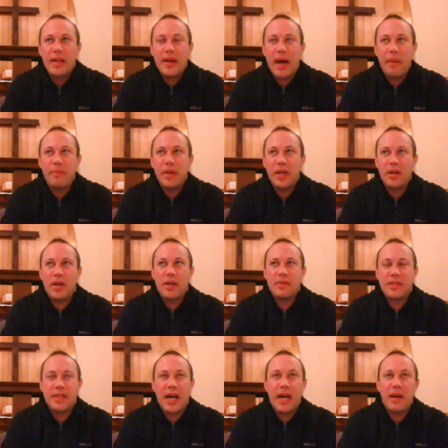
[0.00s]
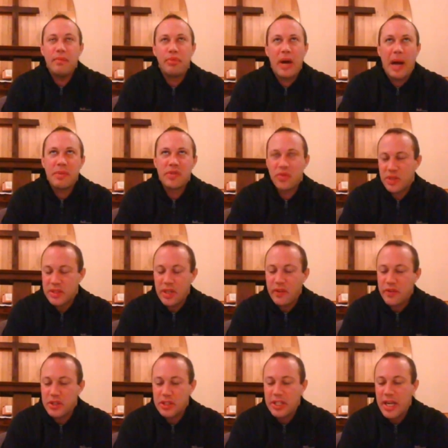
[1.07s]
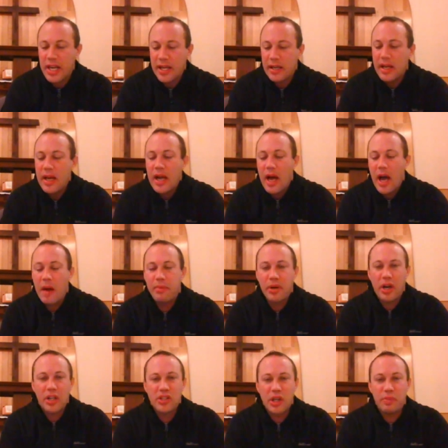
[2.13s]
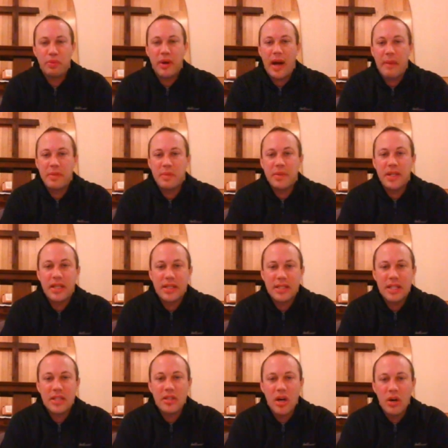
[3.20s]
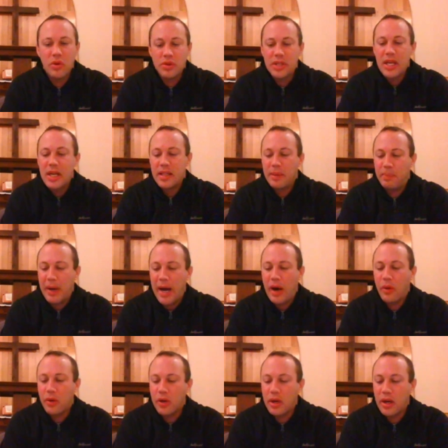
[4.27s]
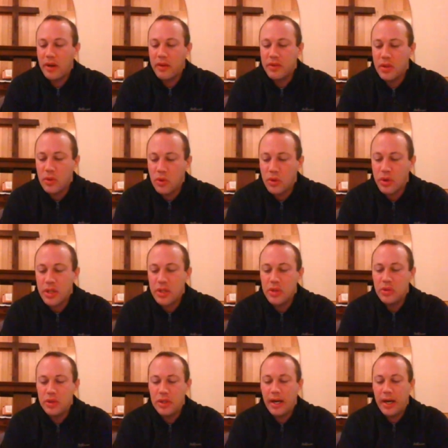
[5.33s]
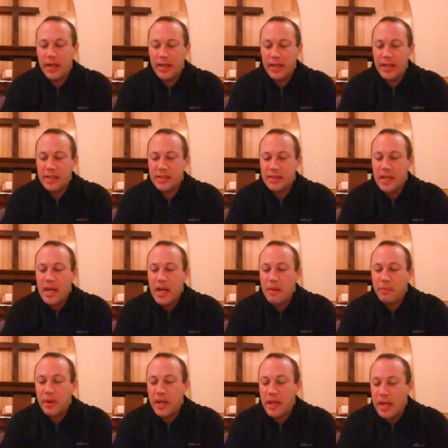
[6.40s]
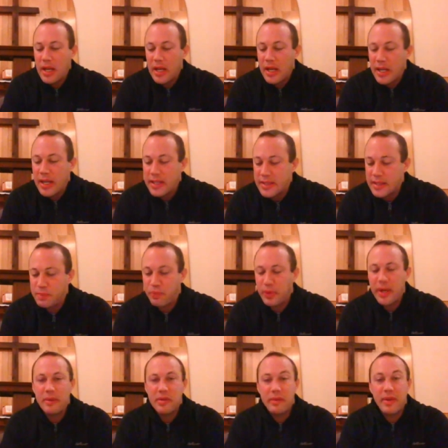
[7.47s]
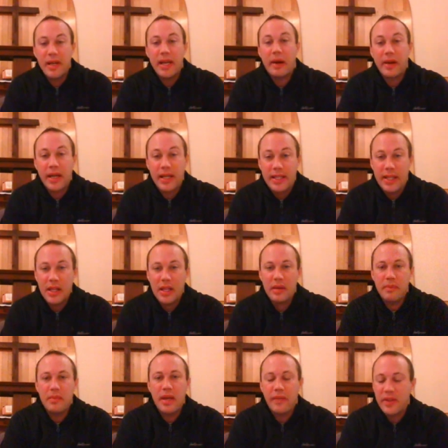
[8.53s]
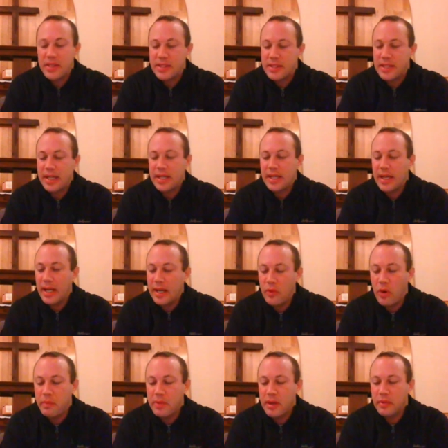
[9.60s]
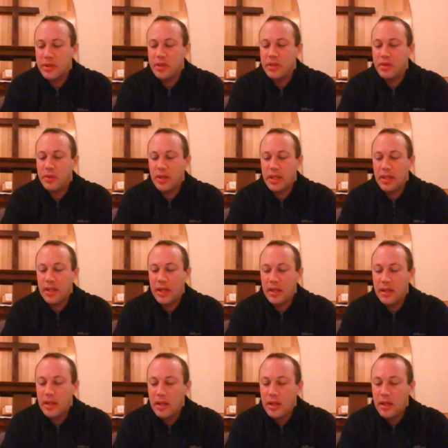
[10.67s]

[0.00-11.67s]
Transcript: that being on his side, and perhaps for selfish gain, uh, but also perhaps because he knows the power of the Lord and who God is. But he says, Bring him to me. I'm going to kill him. If he's sick, he won't be able to do anything.